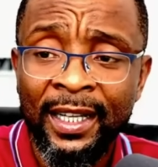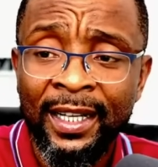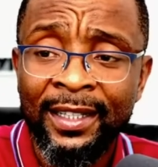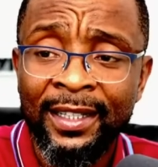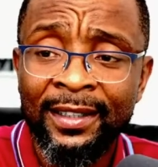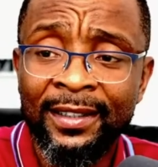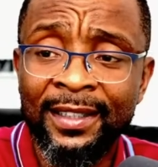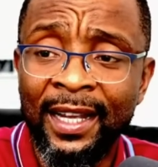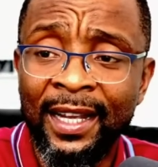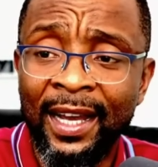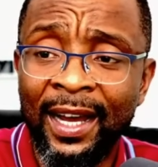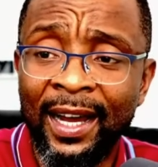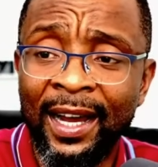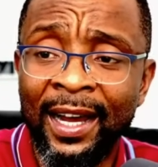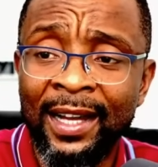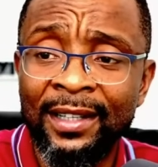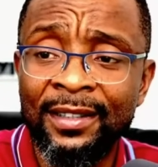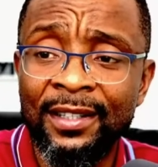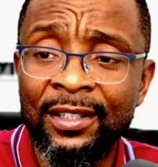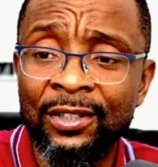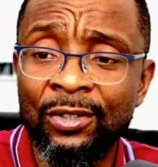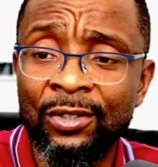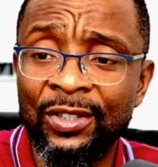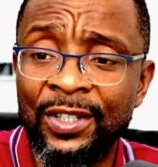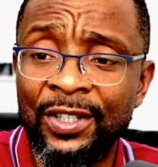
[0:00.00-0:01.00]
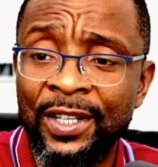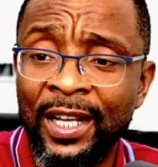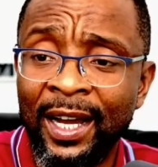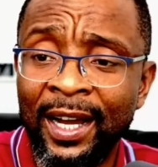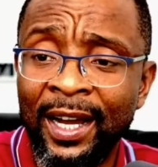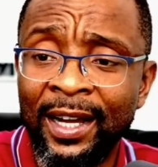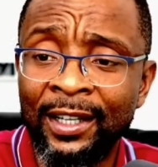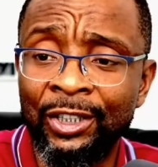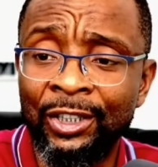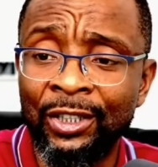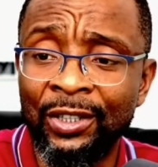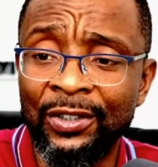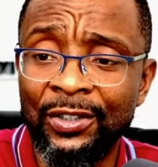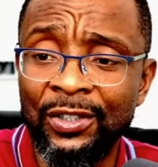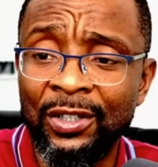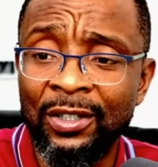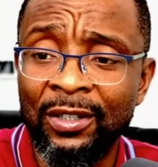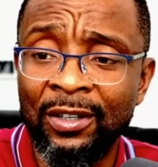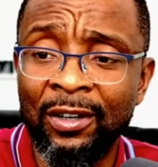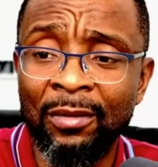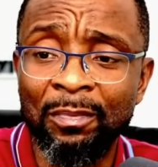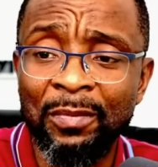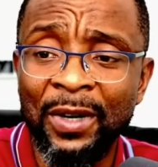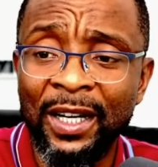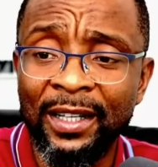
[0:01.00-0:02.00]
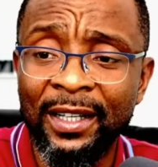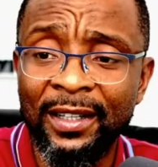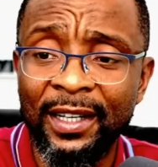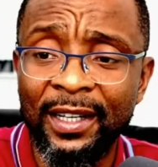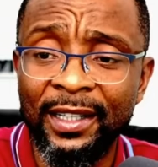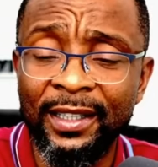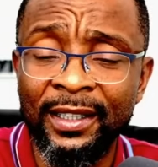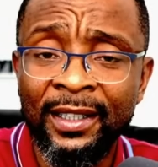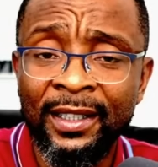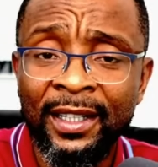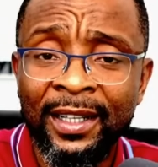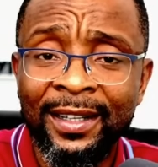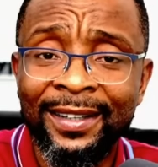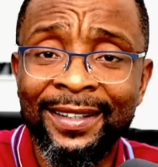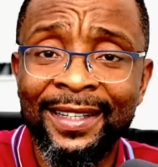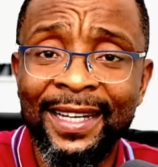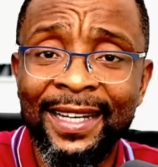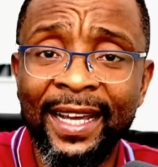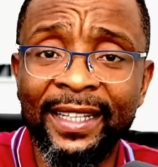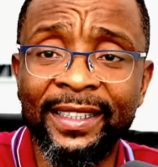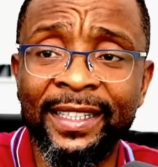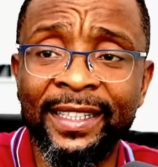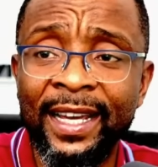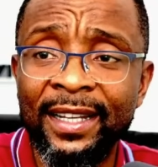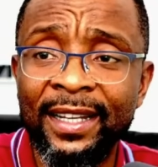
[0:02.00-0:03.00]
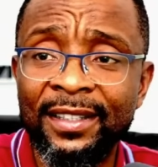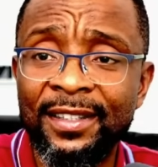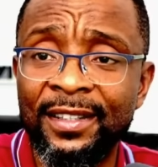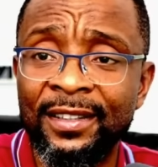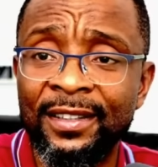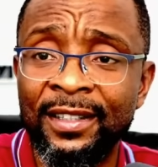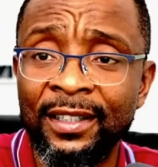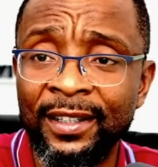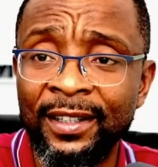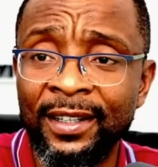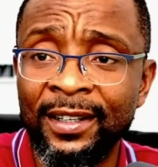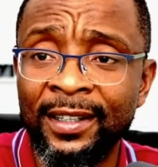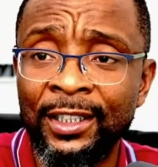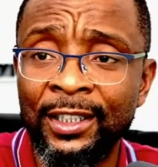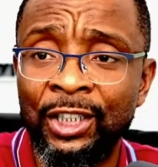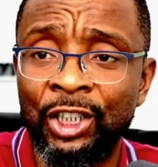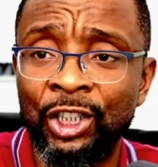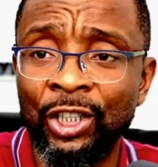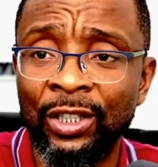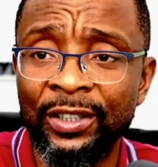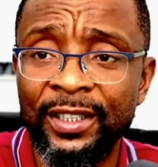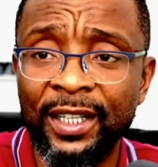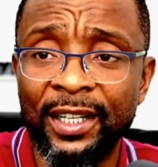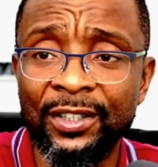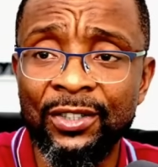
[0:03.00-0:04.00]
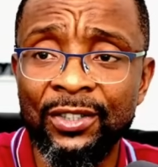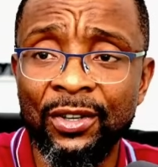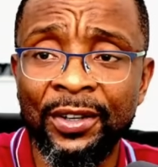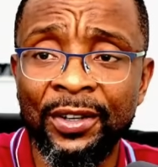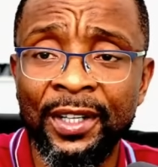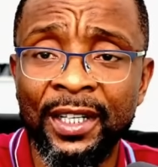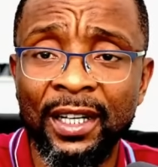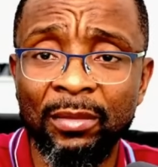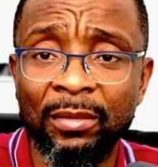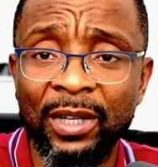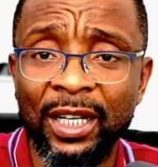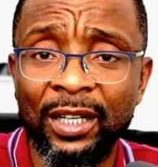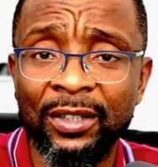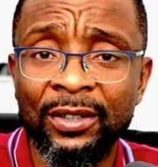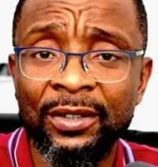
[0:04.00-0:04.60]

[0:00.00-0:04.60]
their attitude, their actions completely negate the religion they are talking about.